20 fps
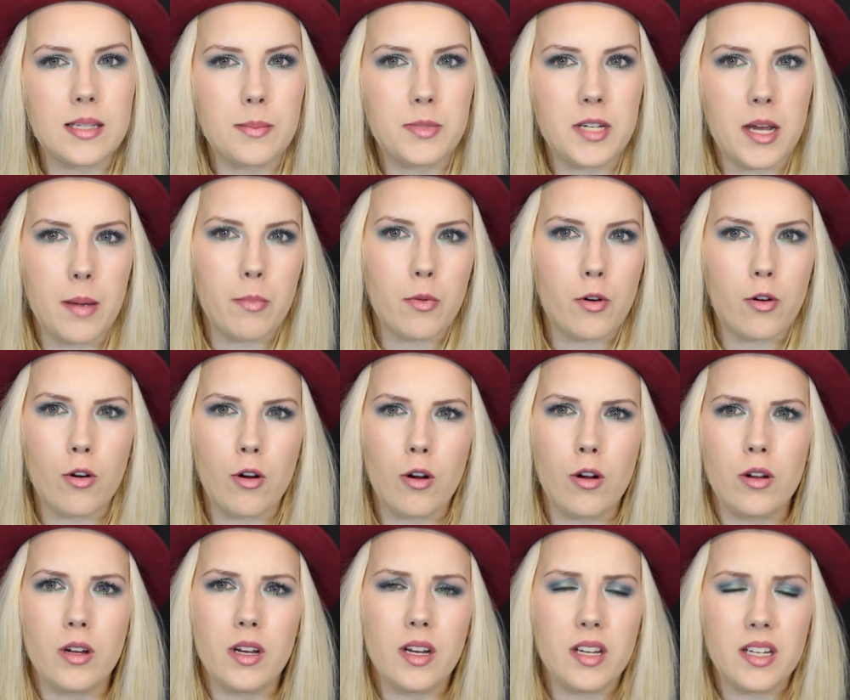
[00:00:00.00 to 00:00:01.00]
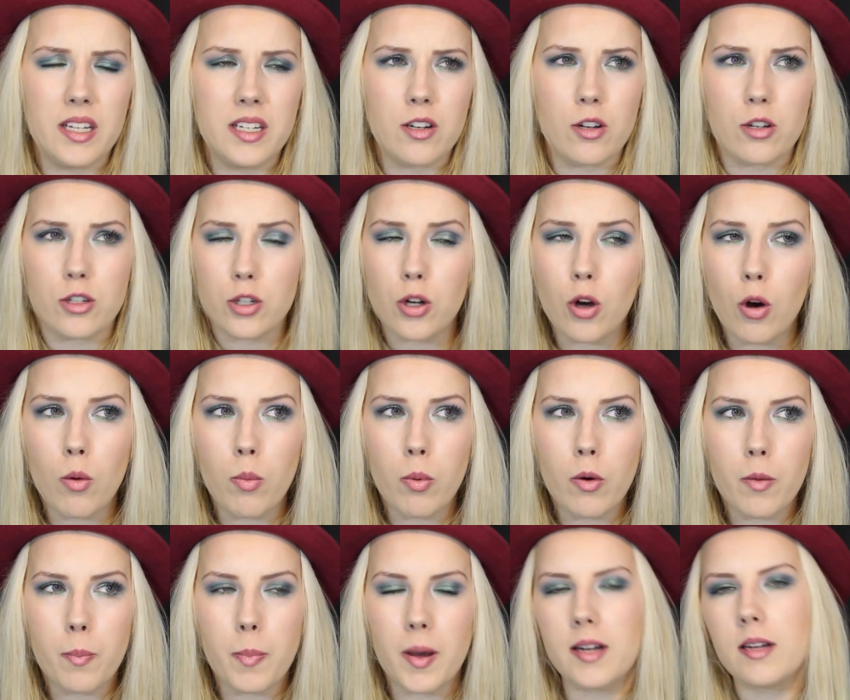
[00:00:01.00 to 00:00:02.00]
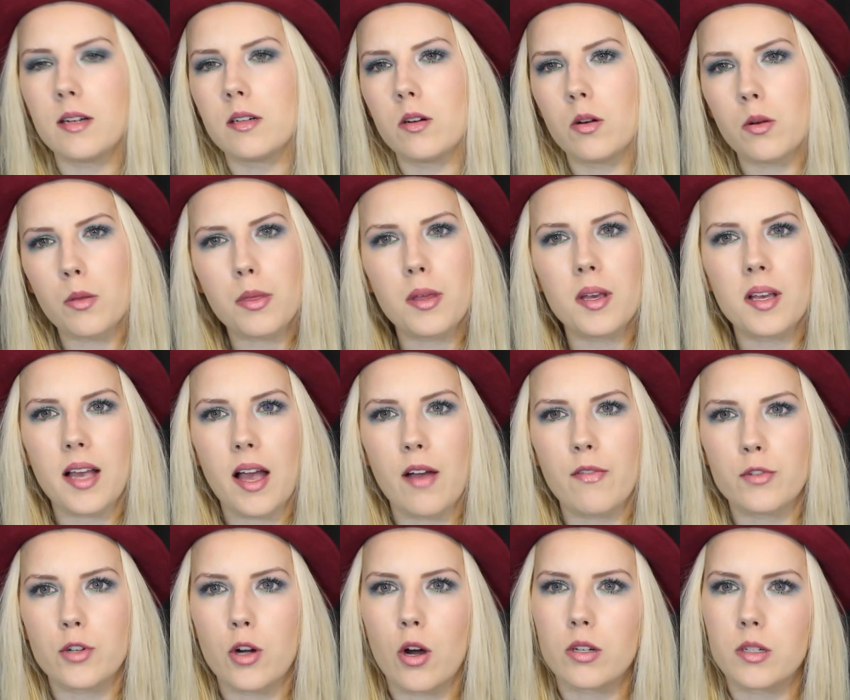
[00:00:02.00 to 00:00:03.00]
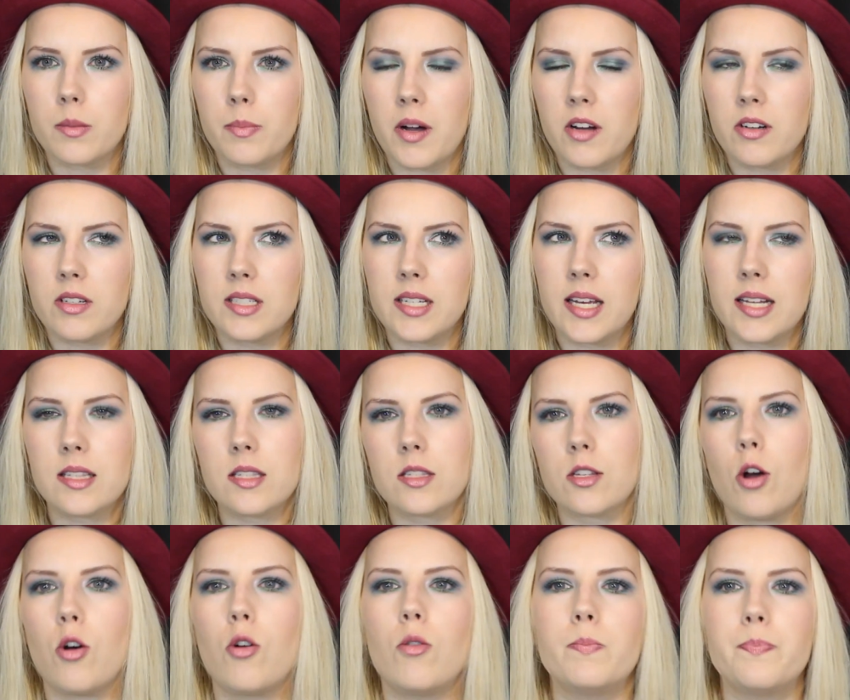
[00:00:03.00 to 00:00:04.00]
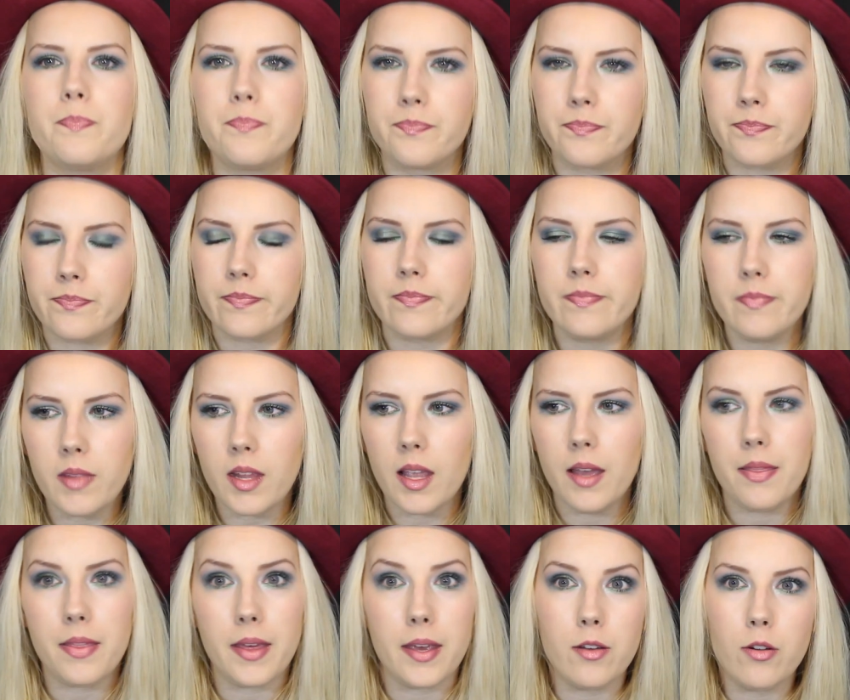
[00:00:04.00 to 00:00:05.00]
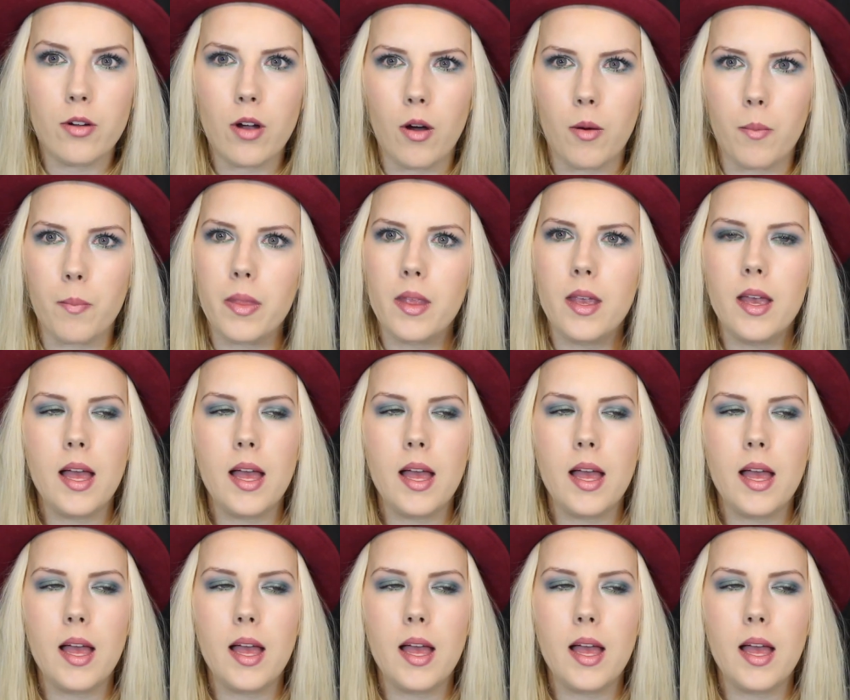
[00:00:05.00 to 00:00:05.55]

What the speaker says: September or in October, but I don't think I've talked about it yet, so there you go.